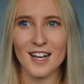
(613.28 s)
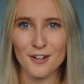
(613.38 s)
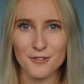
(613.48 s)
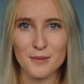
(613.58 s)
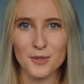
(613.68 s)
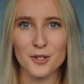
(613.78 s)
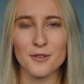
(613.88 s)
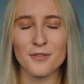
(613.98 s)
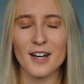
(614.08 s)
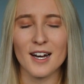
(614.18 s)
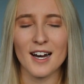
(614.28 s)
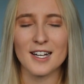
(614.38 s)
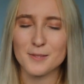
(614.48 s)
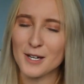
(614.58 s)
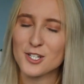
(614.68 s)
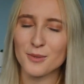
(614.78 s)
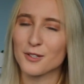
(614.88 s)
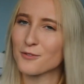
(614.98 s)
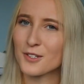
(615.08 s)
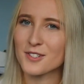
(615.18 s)
every move, especially
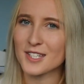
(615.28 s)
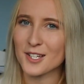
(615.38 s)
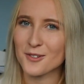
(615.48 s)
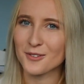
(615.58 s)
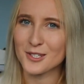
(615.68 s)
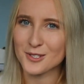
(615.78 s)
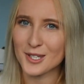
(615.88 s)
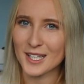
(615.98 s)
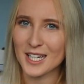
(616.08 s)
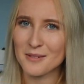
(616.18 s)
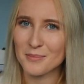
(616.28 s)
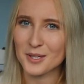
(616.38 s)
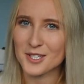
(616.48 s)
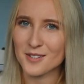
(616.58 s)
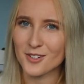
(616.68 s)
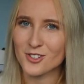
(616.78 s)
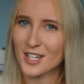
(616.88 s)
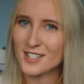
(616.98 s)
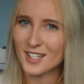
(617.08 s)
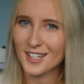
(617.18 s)
when it feels like they're only doing it because of your
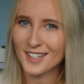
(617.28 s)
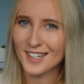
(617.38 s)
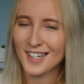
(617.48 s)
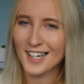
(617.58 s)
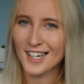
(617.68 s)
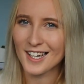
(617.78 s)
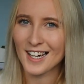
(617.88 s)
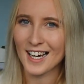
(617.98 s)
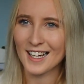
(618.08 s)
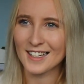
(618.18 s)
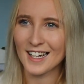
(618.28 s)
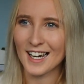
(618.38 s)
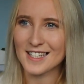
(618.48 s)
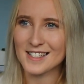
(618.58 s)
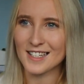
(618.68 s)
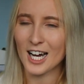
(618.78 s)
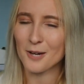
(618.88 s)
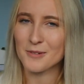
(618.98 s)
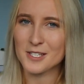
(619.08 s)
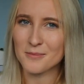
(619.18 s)
gender. And I see it
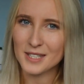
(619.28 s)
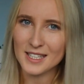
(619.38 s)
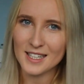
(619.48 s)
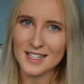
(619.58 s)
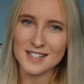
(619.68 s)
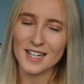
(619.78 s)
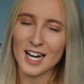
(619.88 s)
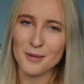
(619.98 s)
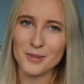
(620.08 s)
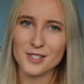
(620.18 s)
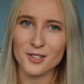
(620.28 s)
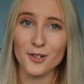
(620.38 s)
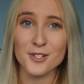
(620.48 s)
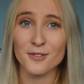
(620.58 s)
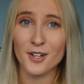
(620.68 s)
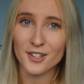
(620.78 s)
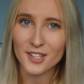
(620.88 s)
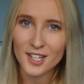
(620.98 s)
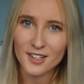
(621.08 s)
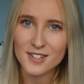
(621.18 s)
happen to me, I see it happen to lots of other
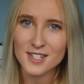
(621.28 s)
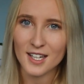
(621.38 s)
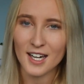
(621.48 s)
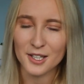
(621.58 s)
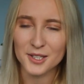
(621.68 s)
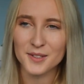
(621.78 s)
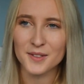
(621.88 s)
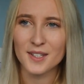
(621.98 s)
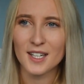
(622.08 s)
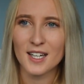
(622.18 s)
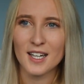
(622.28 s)
girls that I know.